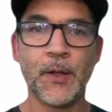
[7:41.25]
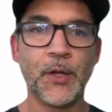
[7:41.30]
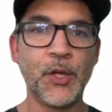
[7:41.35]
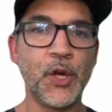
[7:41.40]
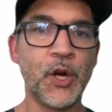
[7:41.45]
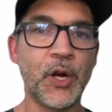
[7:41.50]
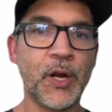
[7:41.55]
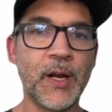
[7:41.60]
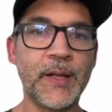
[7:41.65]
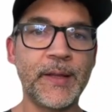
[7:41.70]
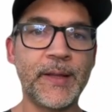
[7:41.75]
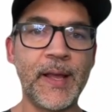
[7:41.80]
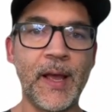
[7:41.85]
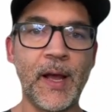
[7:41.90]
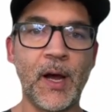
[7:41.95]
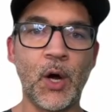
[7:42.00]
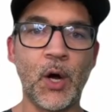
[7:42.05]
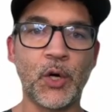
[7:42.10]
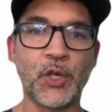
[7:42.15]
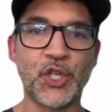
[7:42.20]
You're going to
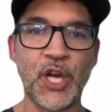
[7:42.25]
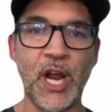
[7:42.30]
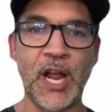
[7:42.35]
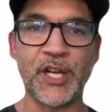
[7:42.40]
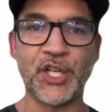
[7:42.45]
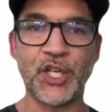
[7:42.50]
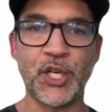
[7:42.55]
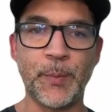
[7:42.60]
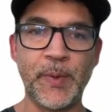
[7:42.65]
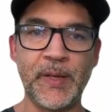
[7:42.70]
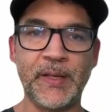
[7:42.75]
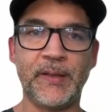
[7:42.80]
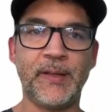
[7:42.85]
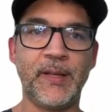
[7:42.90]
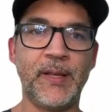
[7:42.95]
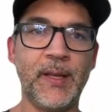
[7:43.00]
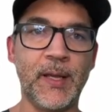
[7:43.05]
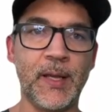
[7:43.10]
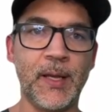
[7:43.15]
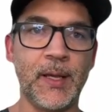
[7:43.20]
tell
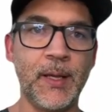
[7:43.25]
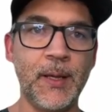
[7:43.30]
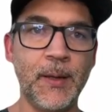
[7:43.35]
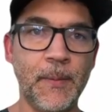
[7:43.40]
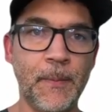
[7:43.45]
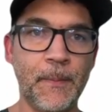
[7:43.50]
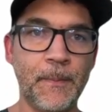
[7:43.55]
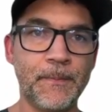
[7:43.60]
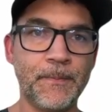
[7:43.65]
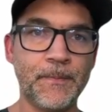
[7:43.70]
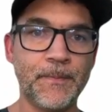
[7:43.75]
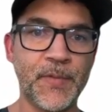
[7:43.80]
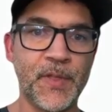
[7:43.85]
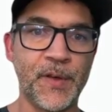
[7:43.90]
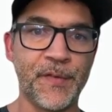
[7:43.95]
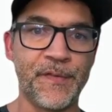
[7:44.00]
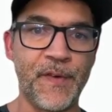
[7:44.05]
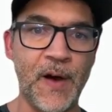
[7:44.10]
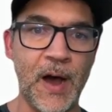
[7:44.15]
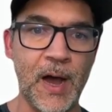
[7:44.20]
ChatGPT
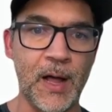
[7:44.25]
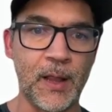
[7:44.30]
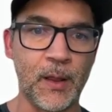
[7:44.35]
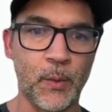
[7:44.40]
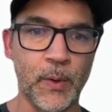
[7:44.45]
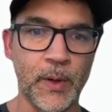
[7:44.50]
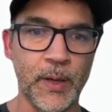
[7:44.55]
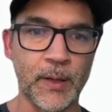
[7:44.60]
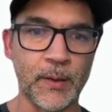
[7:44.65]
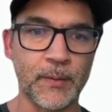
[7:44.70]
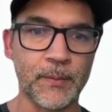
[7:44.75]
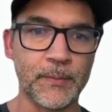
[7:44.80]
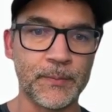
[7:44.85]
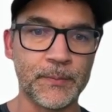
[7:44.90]
the following.